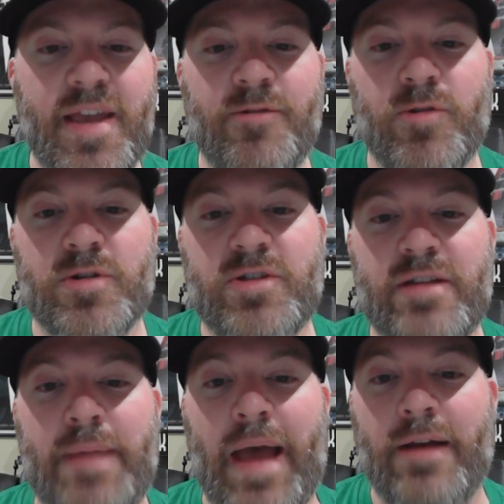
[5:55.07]
Of course,
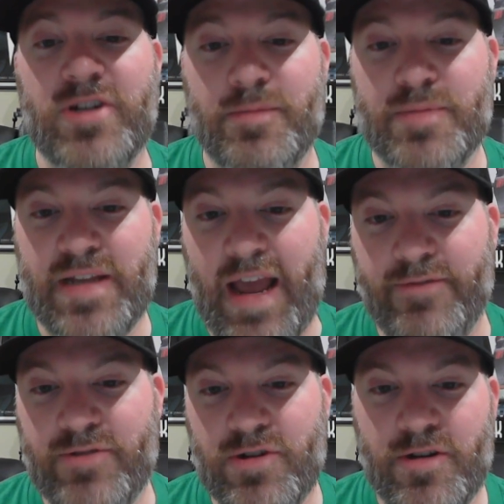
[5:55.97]
Glenn Powell jumps in
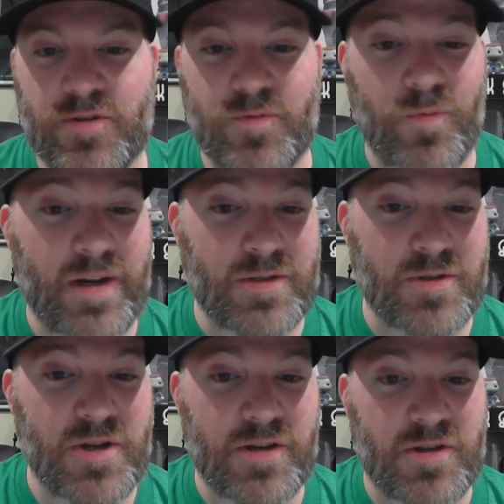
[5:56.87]
after, because what else
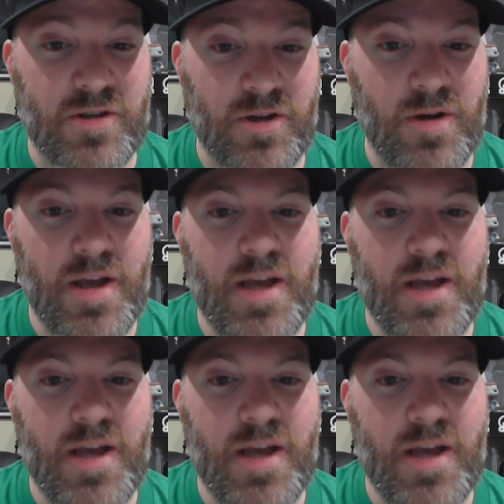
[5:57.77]
are you going to do?